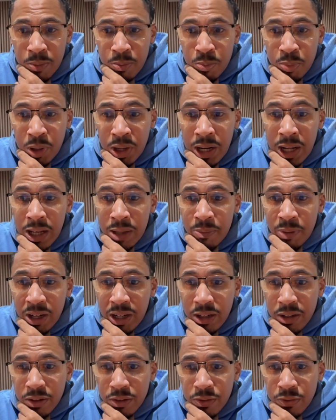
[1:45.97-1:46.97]

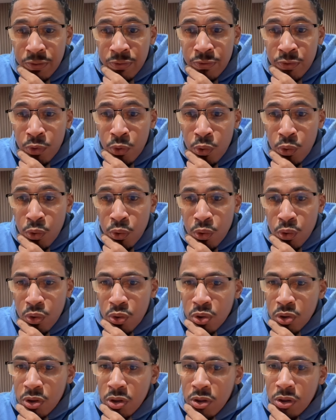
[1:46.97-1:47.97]
playback
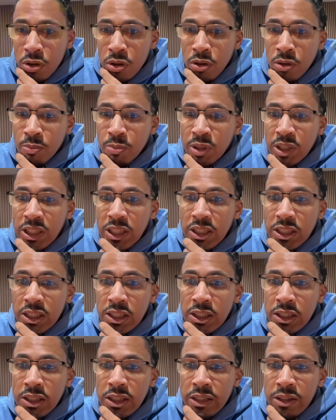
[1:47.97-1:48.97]
for the
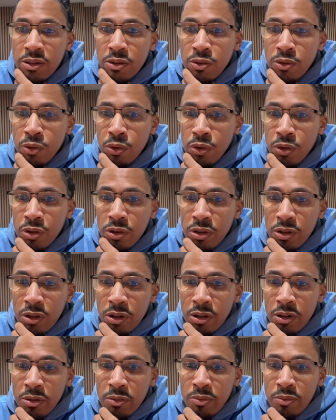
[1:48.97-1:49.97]
PC or
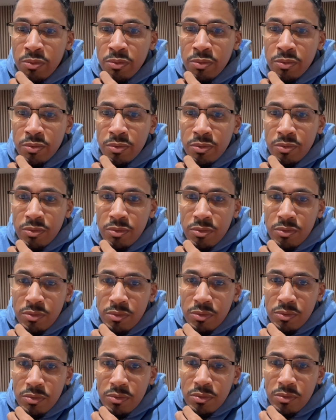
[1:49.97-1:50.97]
the
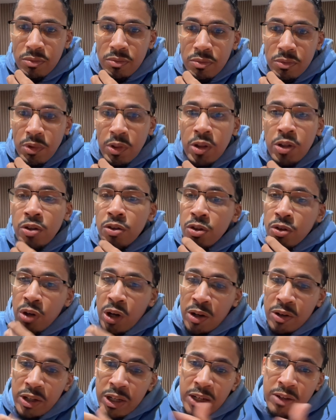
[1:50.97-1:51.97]
you know
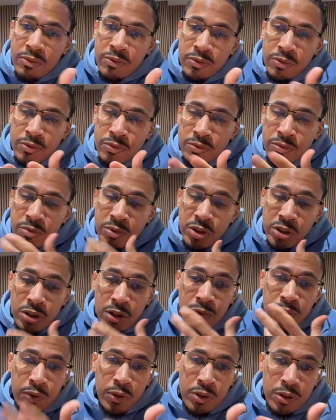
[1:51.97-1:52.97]
how they have
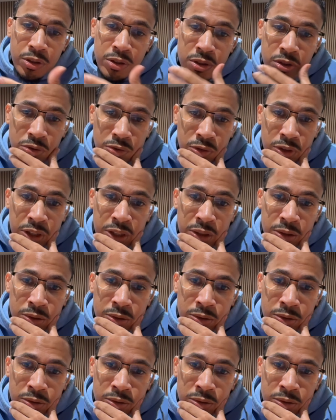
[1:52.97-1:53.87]
stuff on the screen